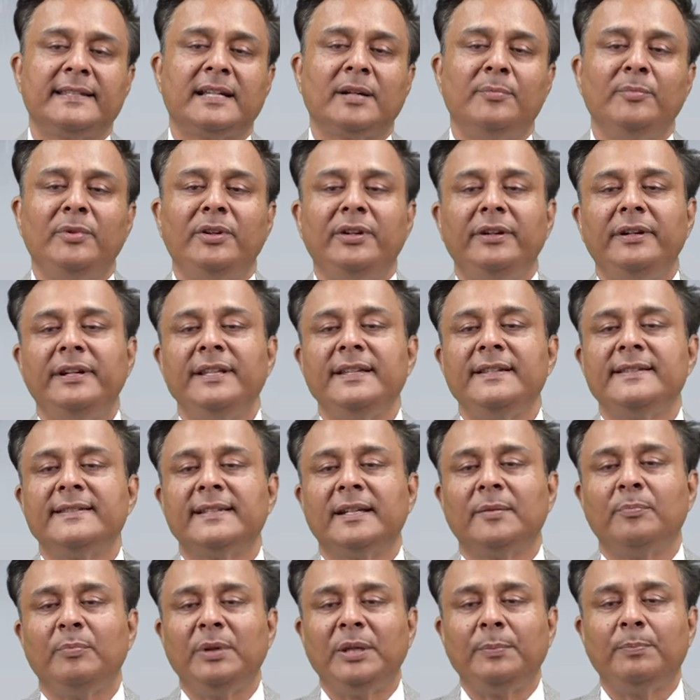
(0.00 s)
communities
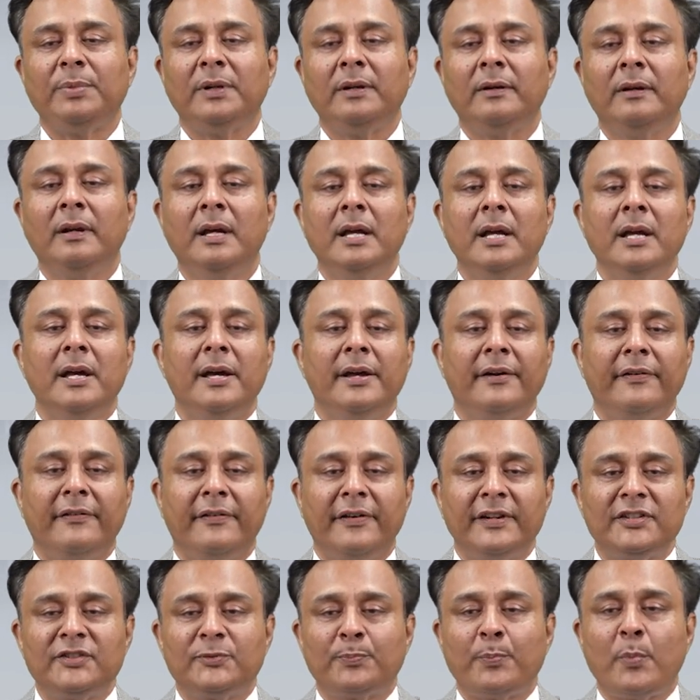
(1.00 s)
and people
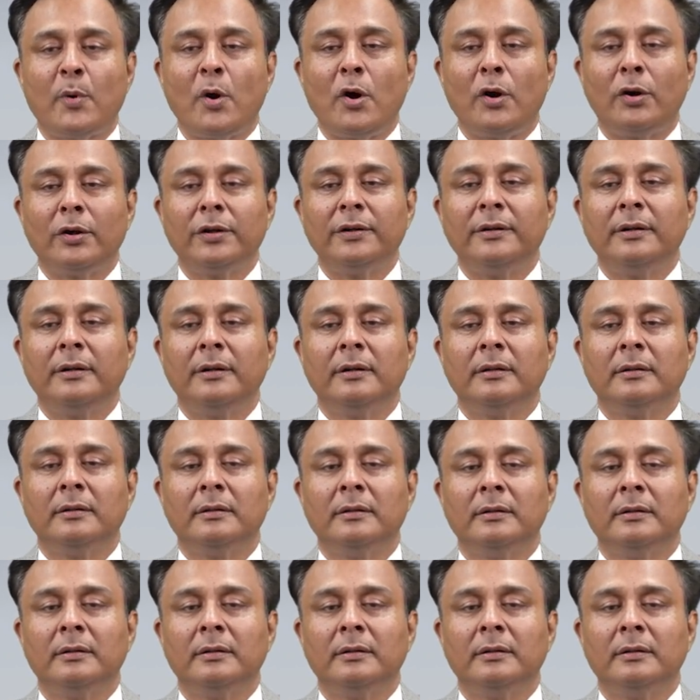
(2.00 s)
respond.